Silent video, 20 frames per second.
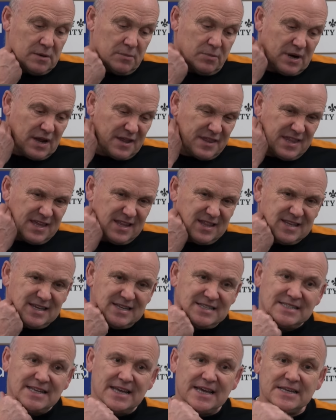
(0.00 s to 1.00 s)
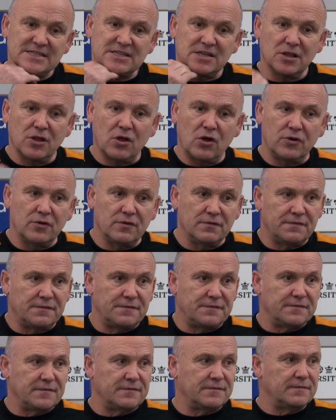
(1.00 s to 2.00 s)
But I think these days a lot
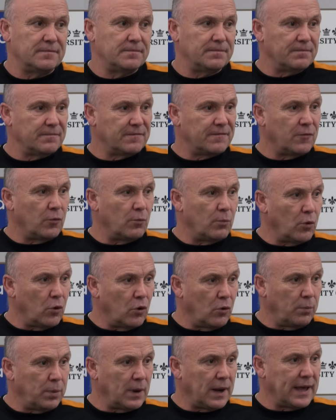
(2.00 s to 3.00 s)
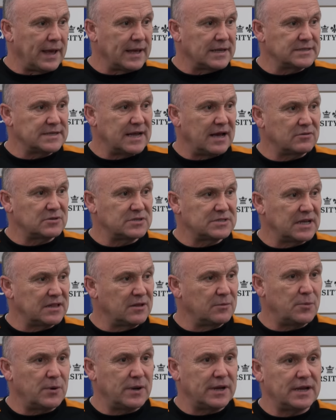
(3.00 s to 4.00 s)
of football players now
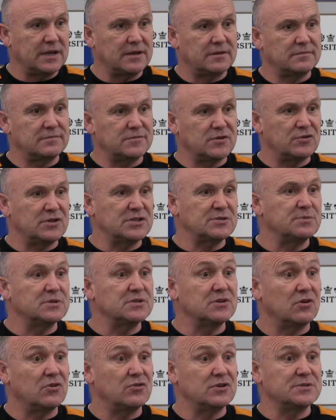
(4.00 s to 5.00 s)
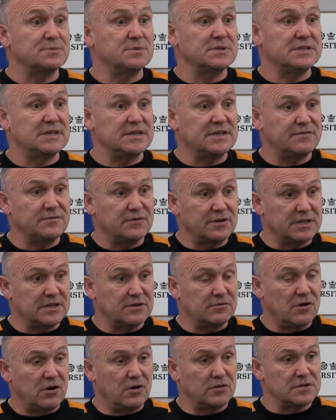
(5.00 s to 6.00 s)
celebrate Christmas on Christmas Eve,
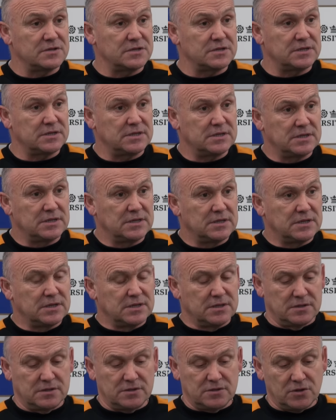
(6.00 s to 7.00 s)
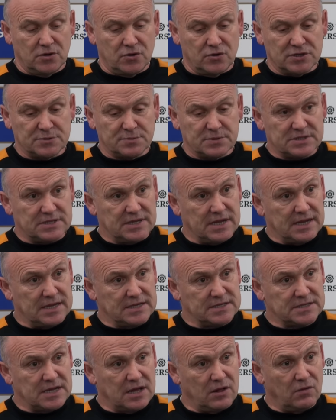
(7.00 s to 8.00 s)
really, rather than Christmas Day
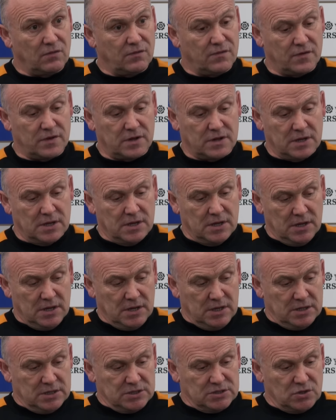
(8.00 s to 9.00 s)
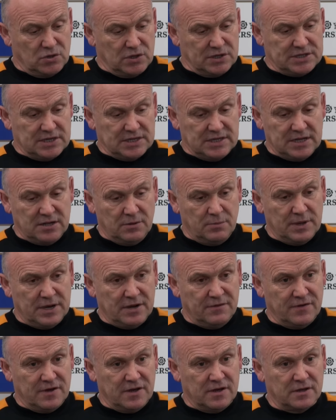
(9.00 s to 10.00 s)
itself. So it's a little bit
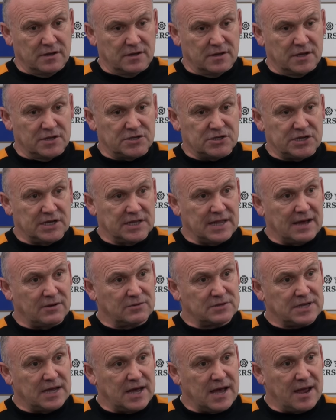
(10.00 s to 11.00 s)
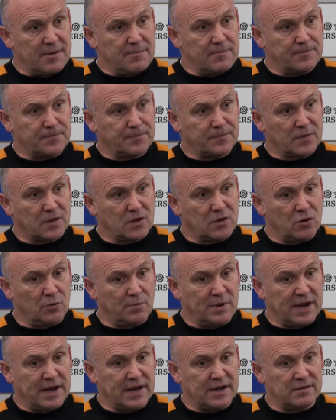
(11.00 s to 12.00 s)
of a chill-out time.
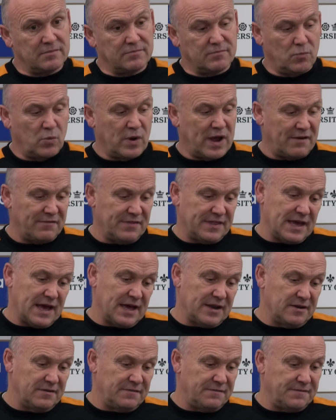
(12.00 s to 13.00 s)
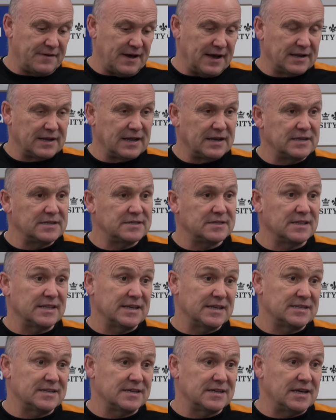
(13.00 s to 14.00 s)
Come in. We have the added fact that it's a
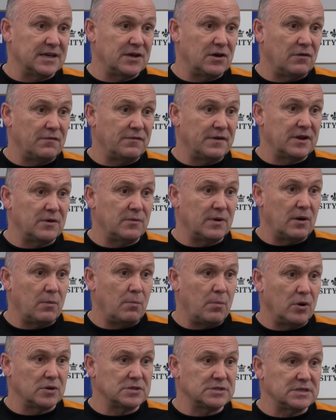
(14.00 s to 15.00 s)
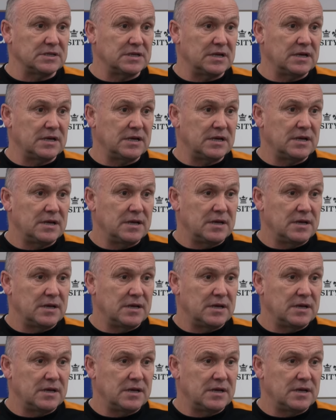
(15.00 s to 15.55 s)
later kick-off anyway on Boxing Day.